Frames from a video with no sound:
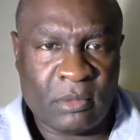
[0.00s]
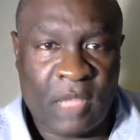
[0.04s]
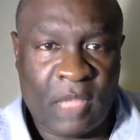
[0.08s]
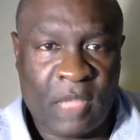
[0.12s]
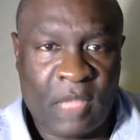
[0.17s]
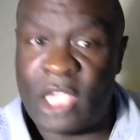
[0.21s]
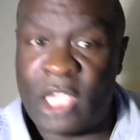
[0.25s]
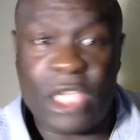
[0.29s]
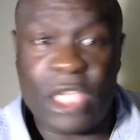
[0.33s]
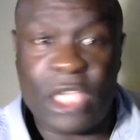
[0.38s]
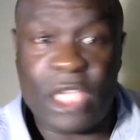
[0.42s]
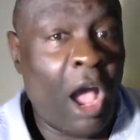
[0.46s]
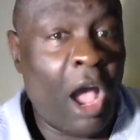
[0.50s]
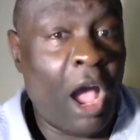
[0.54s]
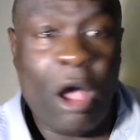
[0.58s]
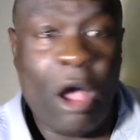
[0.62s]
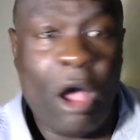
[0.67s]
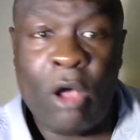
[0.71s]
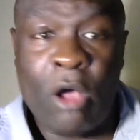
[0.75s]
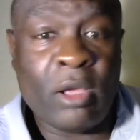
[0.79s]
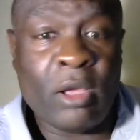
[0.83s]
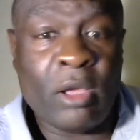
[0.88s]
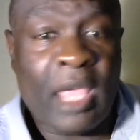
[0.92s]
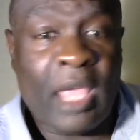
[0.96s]
and
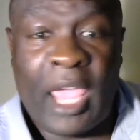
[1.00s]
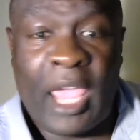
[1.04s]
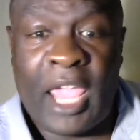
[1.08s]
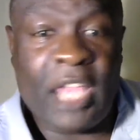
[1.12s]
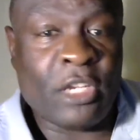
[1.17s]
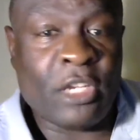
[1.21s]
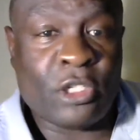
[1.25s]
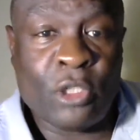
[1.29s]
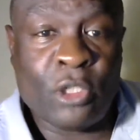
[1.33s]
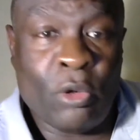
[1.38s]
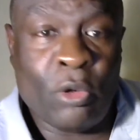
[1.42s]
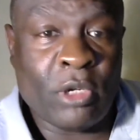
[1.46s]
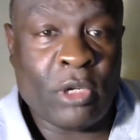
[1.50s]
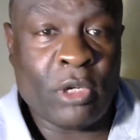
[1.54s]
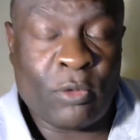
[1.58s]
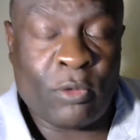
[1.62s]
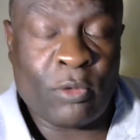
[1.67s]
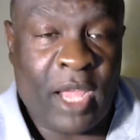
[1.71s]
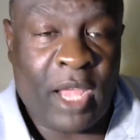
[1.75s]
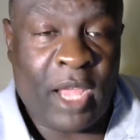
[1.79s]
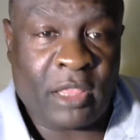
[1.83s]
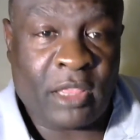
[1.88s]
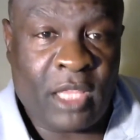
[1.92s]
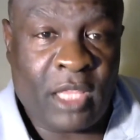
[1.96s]
y'all ain't doing the
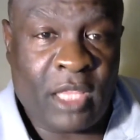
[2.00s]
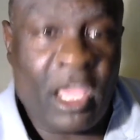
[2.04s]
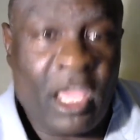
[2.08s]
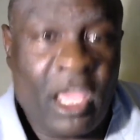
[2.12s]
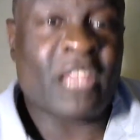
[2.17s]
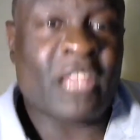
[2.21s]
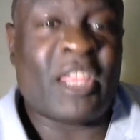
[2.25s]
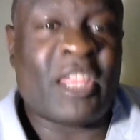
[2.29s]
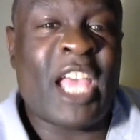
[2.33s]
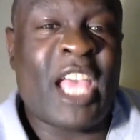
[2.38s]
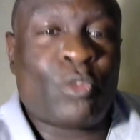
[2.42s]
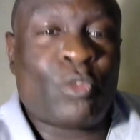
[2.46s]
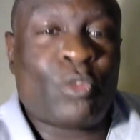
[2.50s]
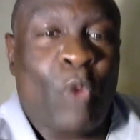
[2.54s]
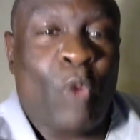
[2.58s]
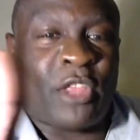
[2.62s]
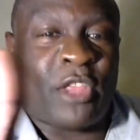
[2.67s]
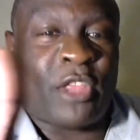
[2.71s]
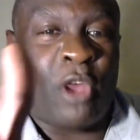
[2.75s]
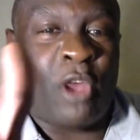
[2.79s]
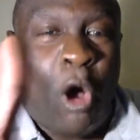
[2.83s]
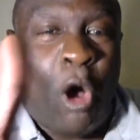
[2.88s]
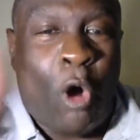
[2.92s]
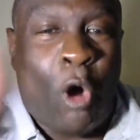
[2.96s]
right thing. That's why
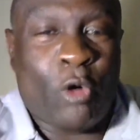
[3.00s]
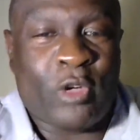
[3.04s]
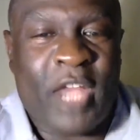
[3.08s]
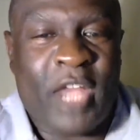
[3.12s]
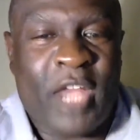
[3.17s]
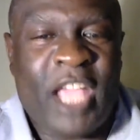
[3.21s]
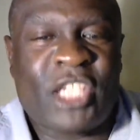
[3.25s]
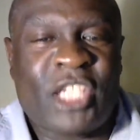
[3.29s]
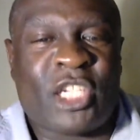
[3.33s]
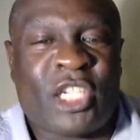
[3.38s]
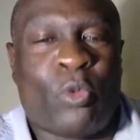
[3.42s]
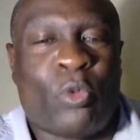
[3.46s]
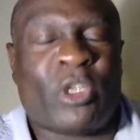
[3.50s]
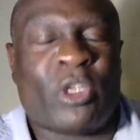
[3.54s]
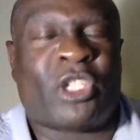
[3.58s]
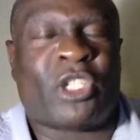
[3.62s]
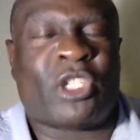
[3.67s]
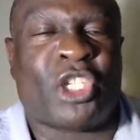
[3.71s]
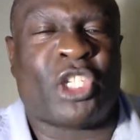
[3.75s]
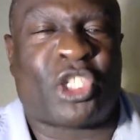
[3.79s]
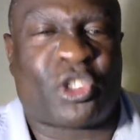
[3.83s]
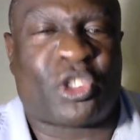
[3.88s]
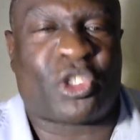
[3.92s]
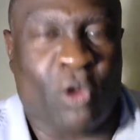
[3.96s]
the whole nation was
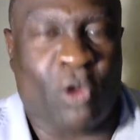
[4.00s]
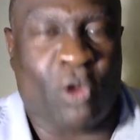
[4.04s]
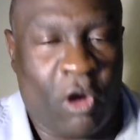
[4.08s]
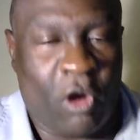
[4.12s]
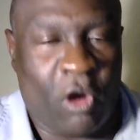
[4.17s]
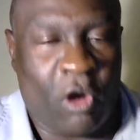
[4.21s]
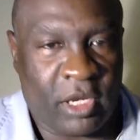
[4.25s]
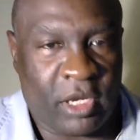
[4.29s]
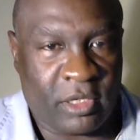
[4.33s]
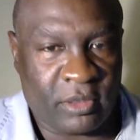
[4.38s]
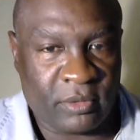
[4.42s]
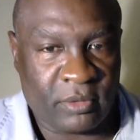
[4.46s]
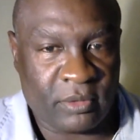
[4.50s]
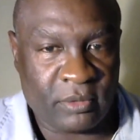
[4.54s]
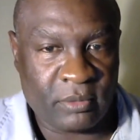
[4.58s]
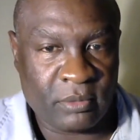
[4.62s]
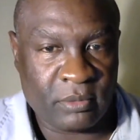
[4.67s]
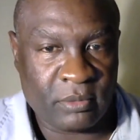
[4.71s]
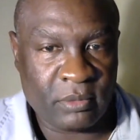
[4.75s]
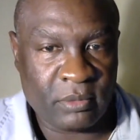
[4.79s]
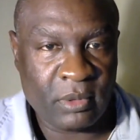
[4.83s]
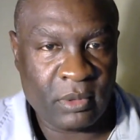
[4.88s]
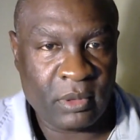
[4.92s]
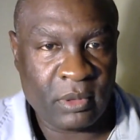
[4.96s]
destroyed.
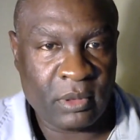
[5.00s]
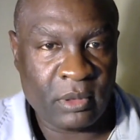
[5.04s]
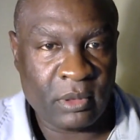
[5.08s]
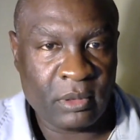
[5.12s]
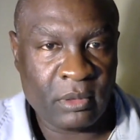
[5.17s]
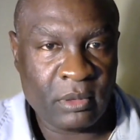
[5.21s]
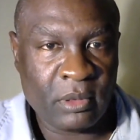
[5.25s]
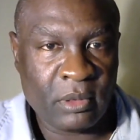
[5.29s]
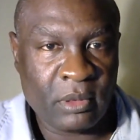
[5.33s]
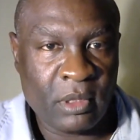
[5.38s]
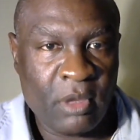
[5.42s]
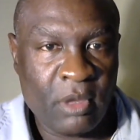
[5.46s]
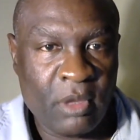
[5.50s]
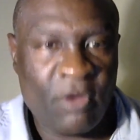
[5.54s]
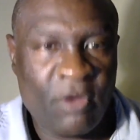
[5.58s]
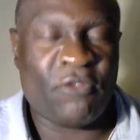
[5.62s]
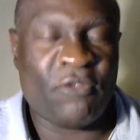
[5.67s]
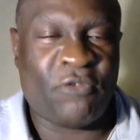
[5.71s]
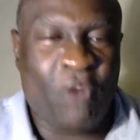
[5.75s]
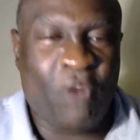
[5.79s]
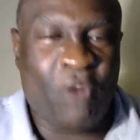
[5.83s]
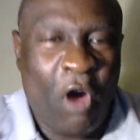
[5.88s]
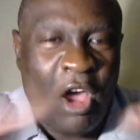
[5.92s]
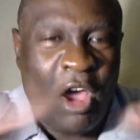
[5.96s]

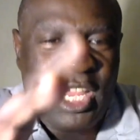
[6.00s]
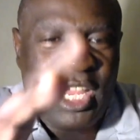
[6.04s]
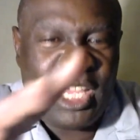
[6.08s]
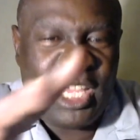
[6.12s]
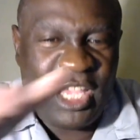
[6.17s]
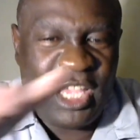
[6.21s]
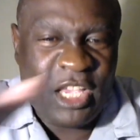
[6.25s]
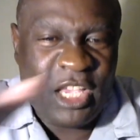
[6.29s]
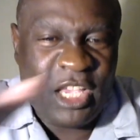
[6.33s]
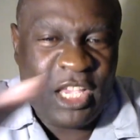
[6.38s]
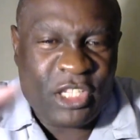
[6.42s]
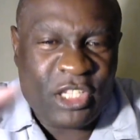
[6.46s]
40 years